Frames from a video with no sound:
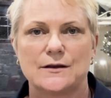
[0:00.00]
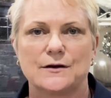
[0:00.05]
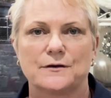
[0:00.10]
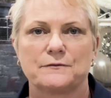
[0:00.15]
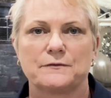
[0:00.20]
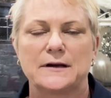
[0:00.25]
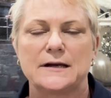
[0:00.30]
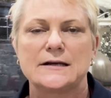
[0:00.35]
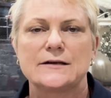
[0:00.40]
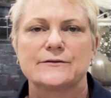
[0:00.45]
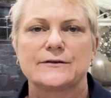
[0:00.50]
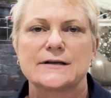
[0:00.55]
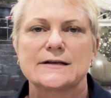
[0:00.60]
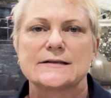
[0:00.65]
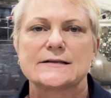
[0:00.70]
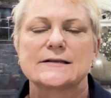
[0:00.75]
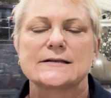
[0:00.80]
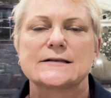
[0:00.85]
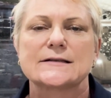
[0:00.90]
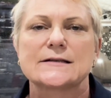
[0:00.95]
a rendering
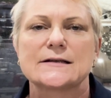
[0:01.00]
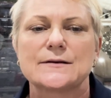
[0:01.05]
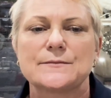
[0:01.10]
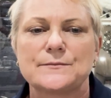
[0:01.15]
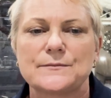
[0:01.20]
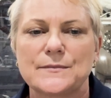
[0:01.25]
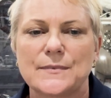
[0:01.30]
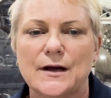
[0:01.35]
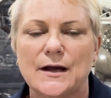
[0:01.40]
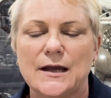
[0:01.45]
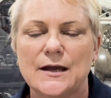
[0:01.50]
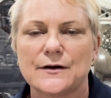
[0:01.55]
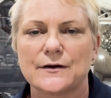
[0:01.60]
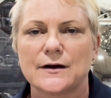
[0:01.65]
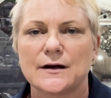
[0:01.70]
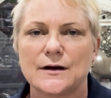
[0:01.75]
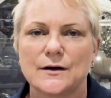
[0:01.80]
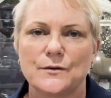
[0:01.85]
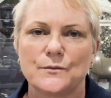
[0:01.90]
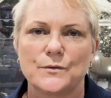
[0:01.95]
system
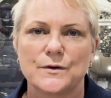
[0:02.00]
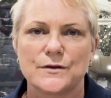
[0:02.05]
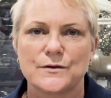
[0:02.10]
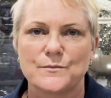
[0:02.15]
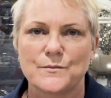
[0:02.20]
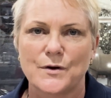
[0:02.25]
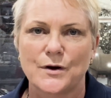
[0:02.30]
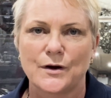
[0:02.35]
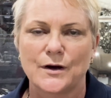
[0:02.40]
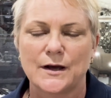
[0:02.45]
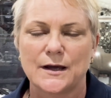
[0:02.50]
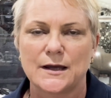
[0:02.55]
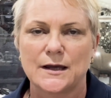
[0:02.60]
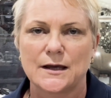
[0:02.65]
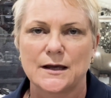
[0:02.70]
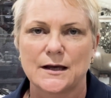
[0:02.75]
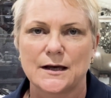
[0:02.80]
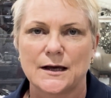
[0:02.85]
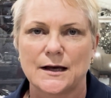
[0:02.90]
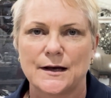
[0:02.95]
error with my